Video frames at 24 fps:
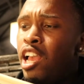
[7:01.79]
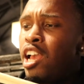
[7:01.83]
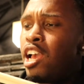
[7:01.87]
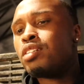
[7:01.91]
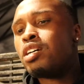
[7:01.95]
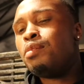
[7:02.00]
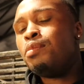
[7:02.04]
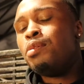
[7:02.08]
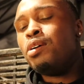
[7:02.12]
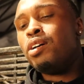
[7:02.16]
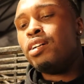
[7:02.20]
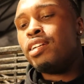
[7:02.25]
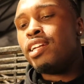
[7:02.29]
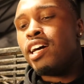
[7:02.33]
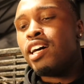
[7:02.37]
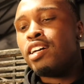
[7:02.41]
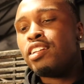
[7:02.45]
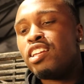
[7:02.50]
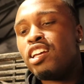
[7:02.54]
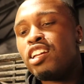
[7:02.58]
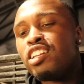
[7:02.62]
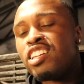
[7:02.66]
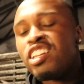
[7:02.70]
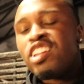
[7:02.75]
come on now,
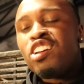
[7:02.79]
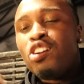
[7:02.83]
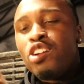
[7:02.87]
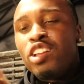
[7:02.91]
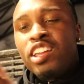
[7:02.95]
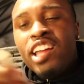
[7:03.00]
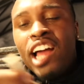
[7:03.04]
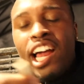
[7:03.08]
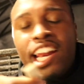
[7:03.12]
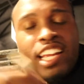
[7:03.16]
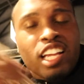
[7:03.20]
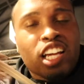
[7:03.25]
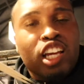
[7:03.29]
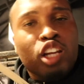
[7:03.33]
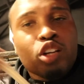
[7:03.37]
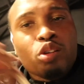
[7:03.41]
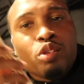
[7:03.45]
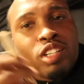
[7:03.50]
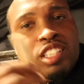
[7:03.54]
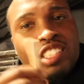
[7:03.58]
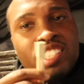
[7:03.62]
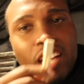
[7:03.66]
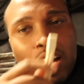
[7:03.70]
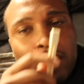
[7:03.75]
you gotta glue
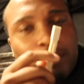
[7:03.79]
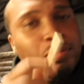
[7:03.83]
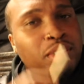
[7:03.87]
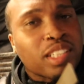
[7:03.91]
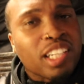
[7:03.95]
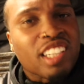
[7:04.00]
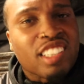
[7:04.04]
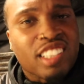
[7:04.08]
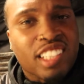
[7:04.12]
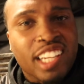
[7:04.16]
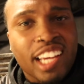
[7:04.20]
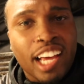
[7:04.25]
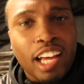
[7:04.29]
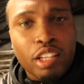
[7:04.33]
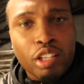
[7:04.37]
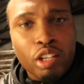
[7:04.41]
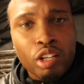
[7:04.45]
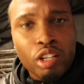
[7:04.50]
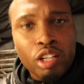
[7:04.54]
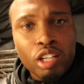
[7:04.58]
the chopsticks together.